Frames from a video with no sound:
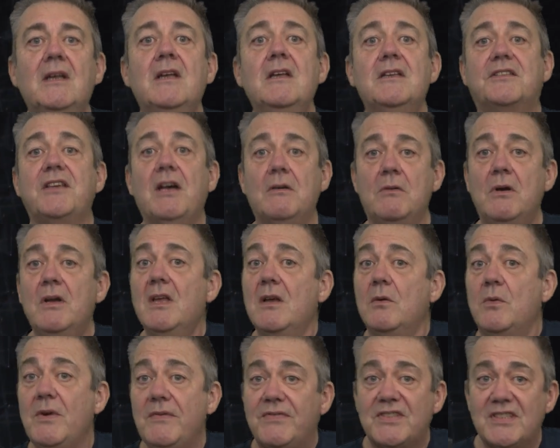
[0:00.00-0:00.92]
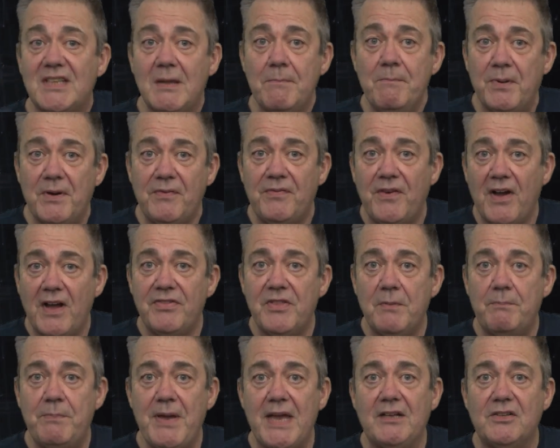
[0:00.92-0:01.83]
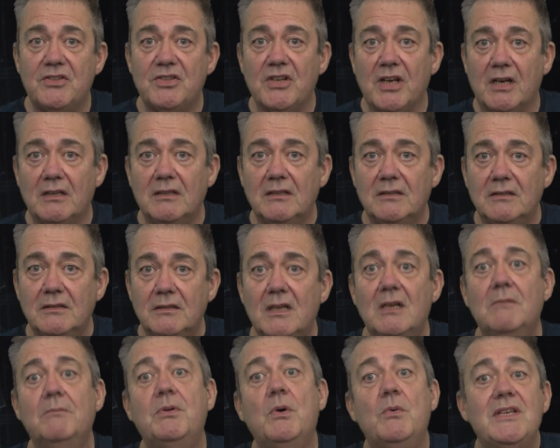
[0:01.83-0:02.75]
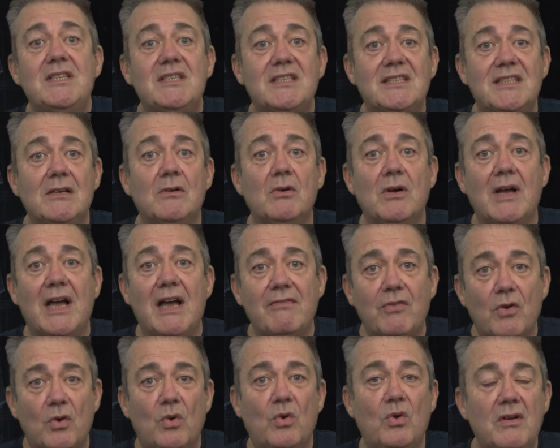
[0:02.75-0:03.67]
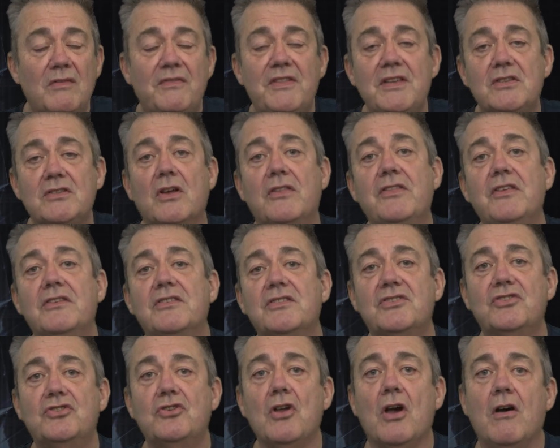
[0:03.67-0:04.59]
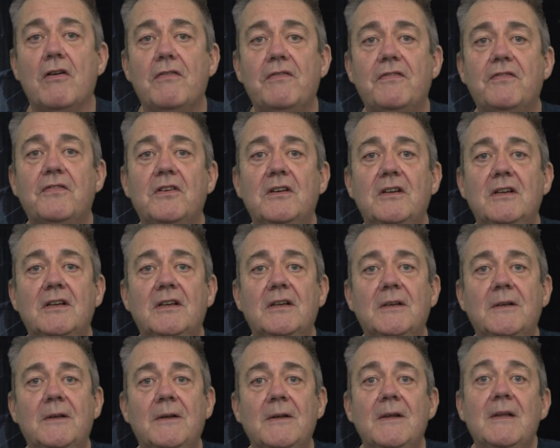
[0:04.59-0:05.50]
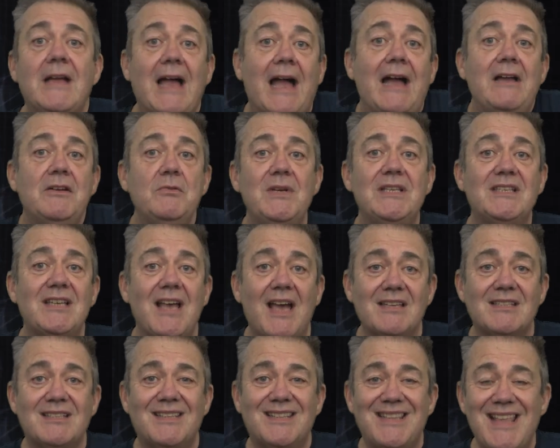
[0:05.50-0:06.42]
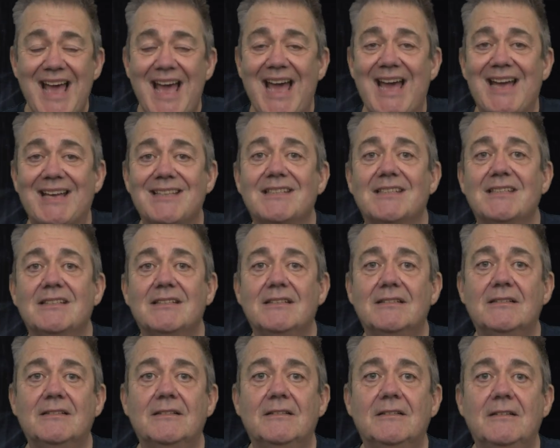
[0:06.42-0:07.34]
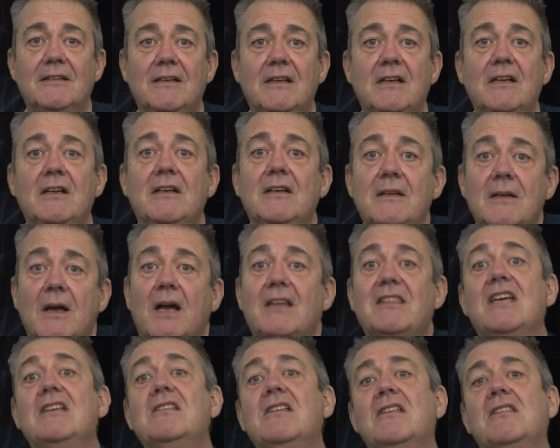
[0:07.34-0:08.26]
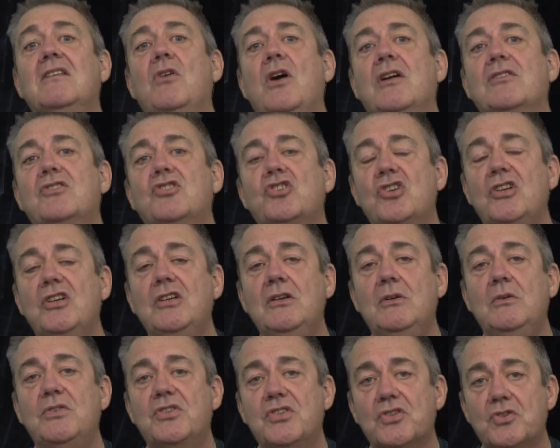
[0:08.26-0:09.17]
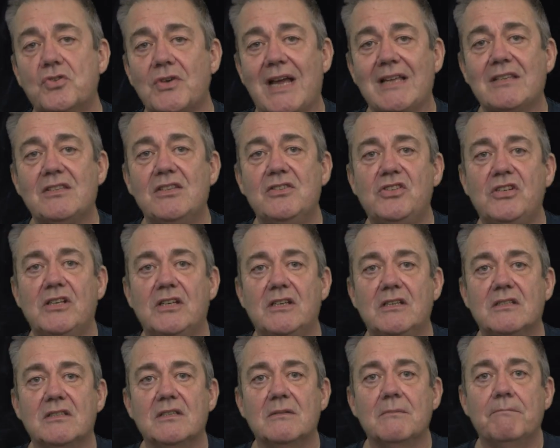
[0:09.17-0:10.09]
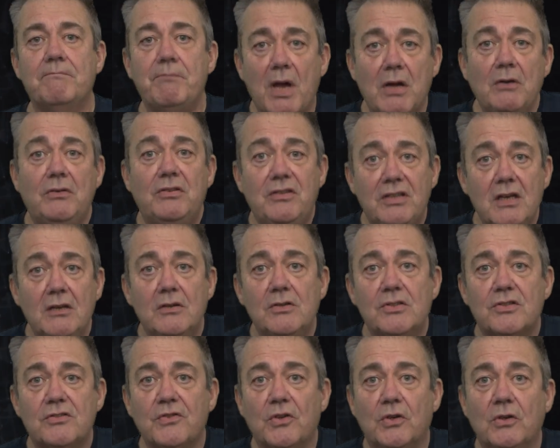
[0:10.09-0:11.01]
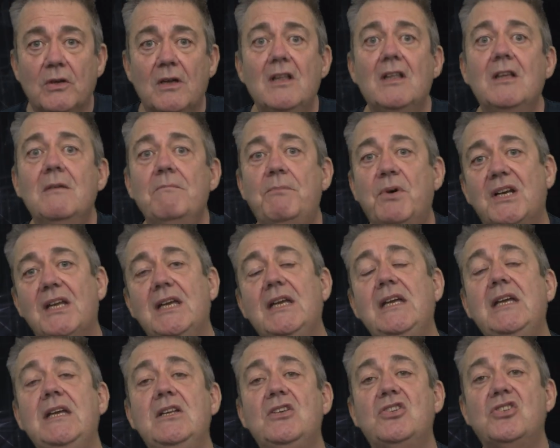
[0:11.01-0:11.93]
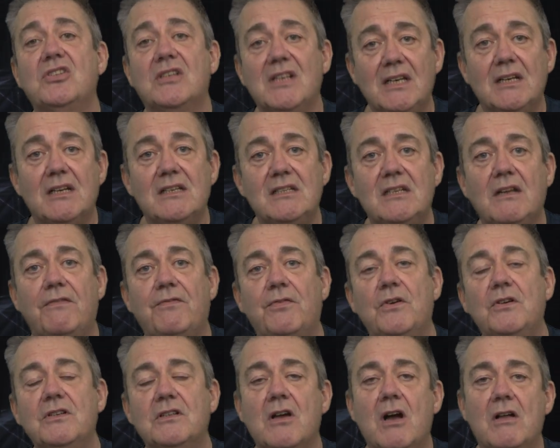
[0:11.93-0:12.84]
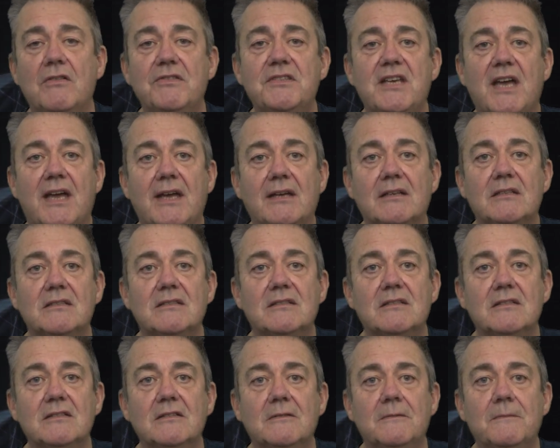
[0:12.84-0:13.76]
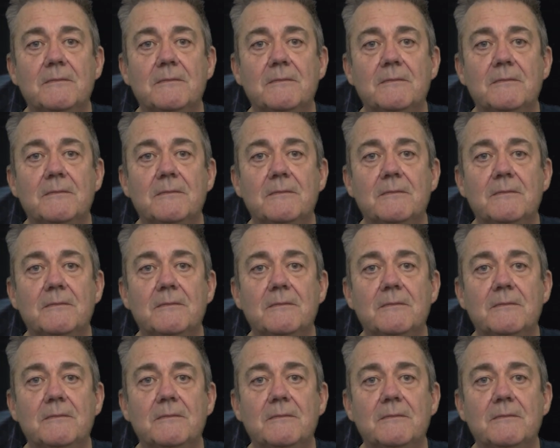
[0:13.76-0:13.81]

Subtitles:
So we've simplified the picture, but we still have all of this other stuff. How do we test that? I think that there are two strategies, both useful, but each in a different context.